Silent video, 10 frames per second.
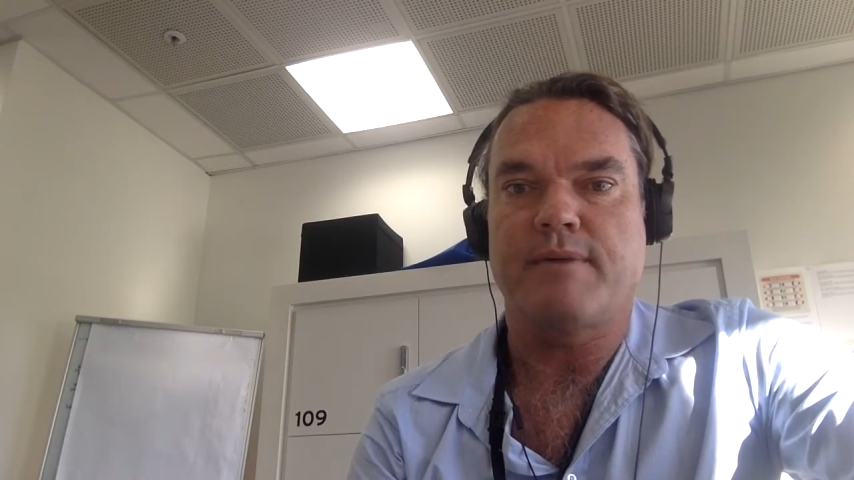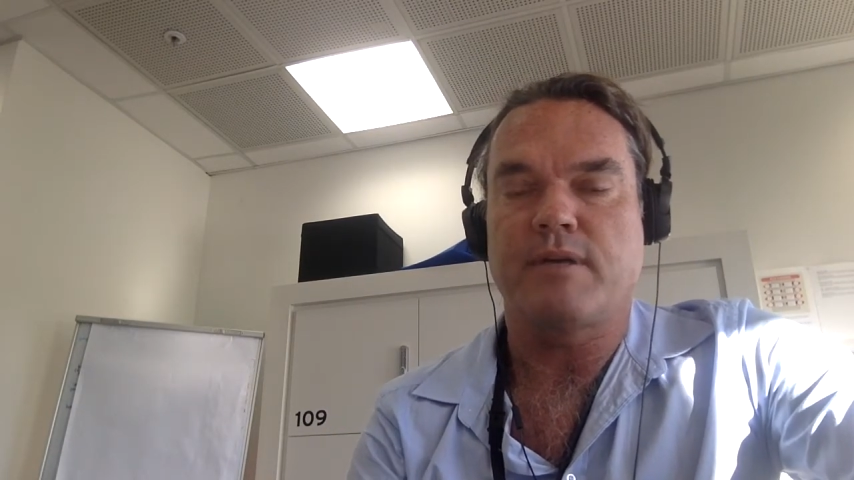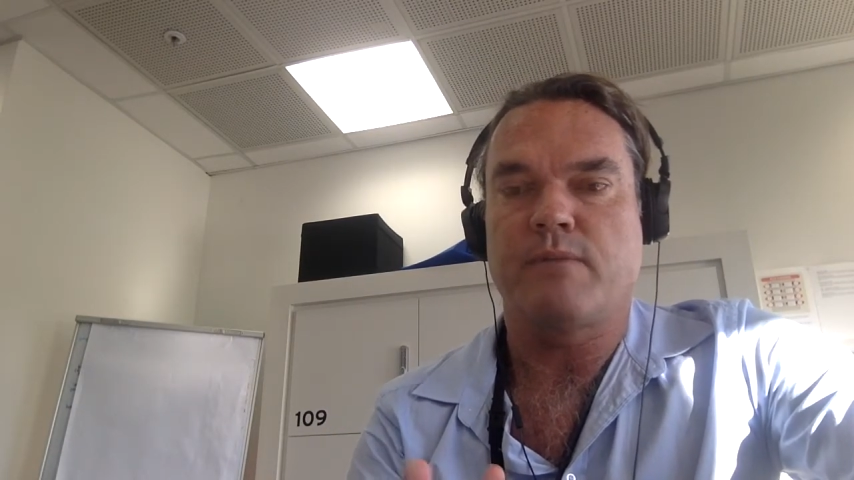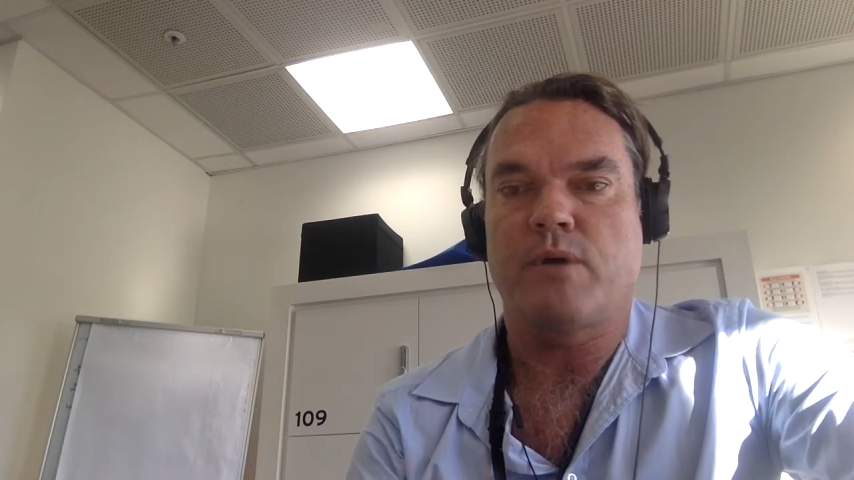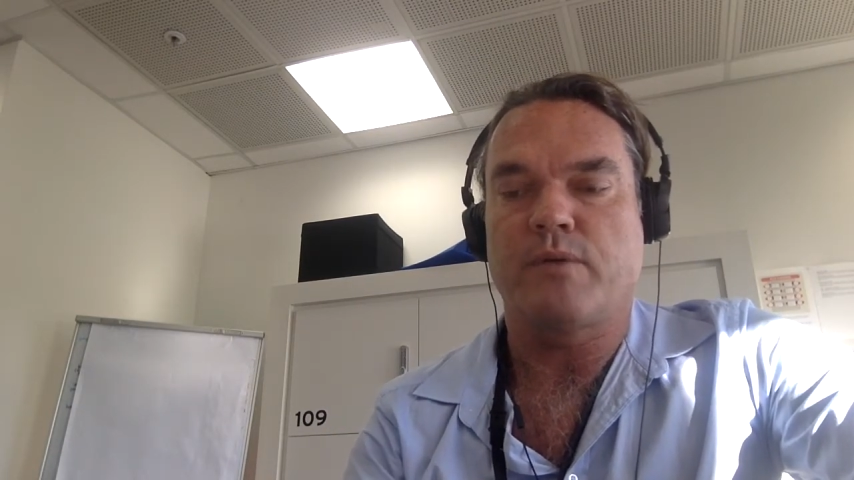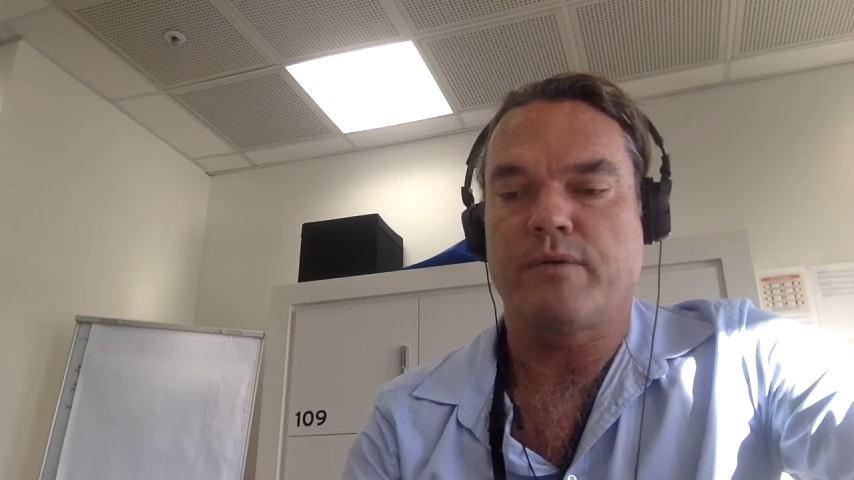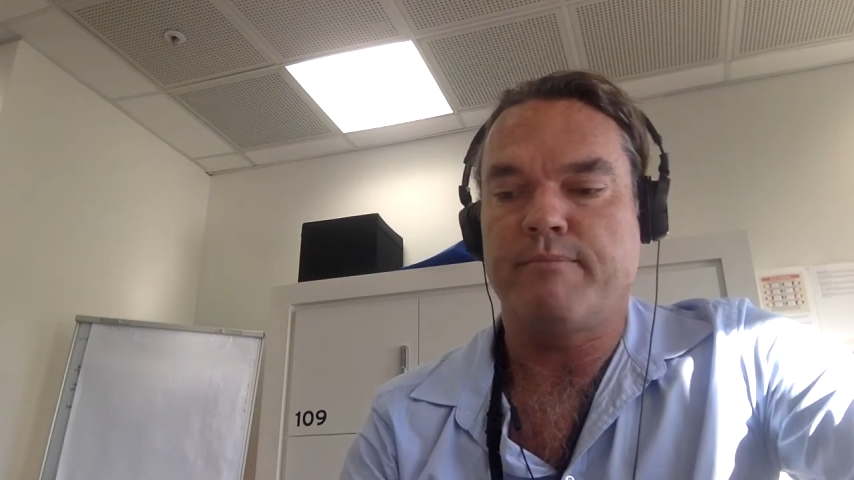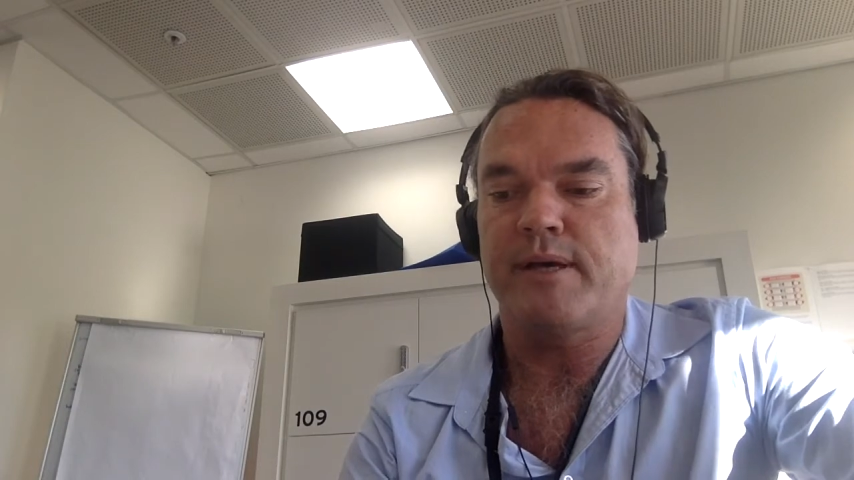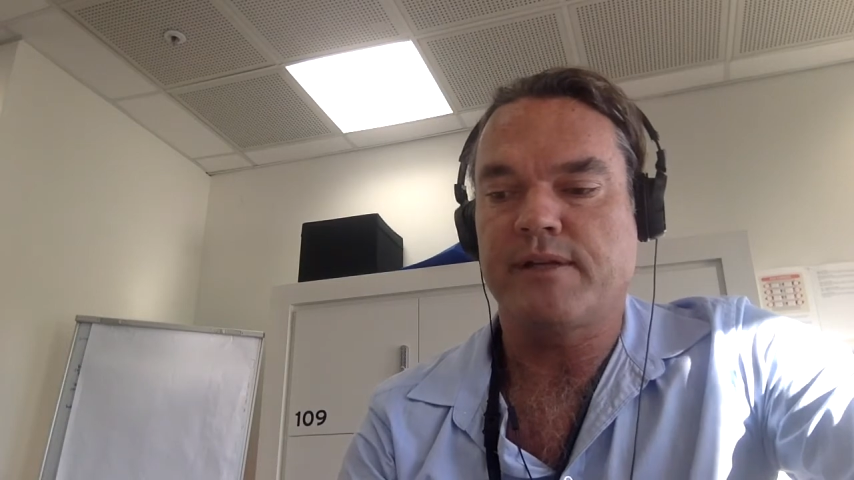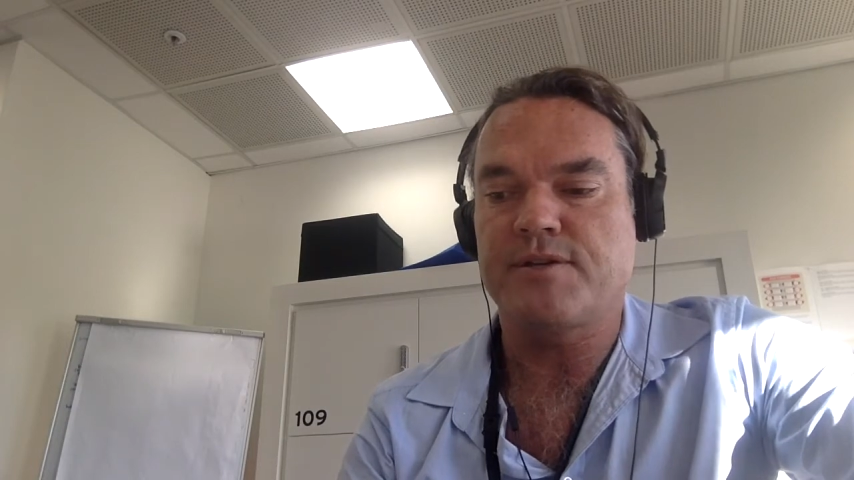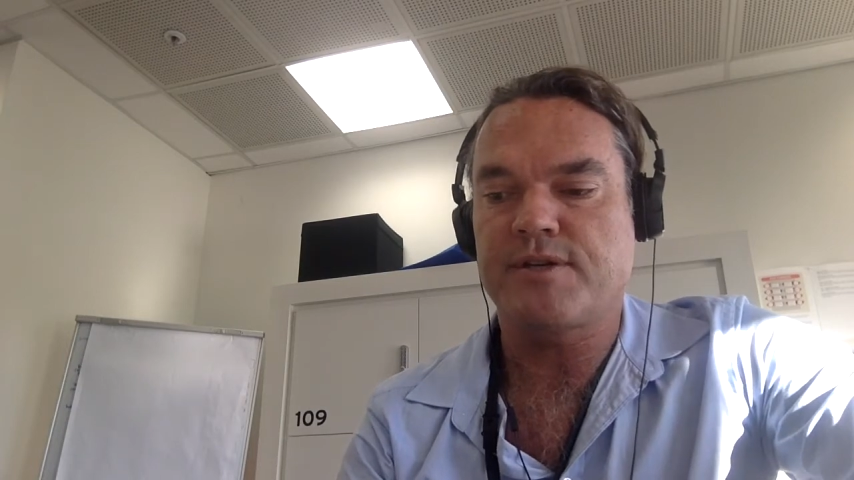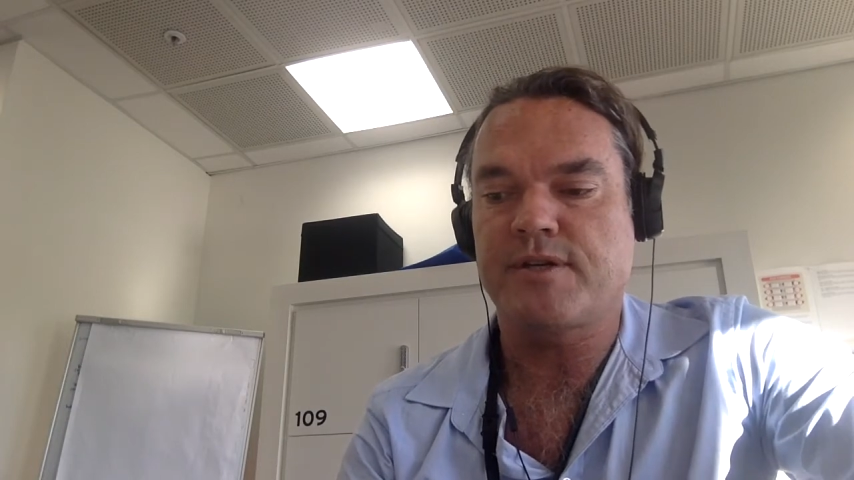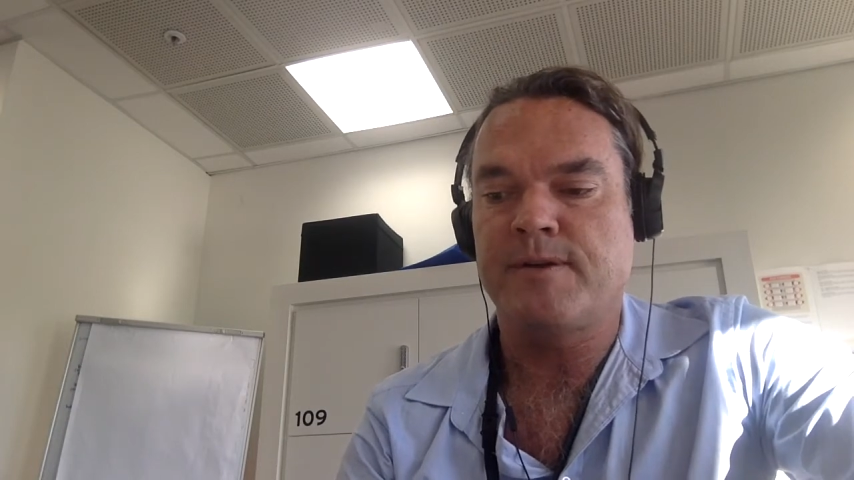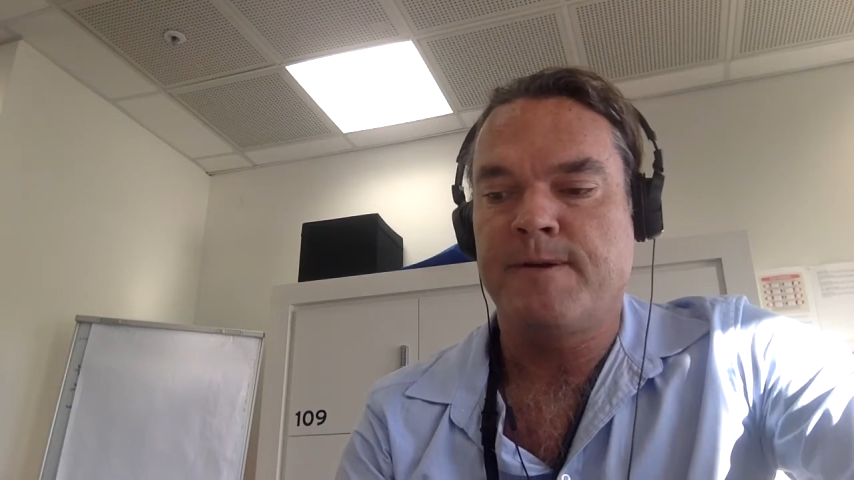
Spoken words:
but you might want to embellish it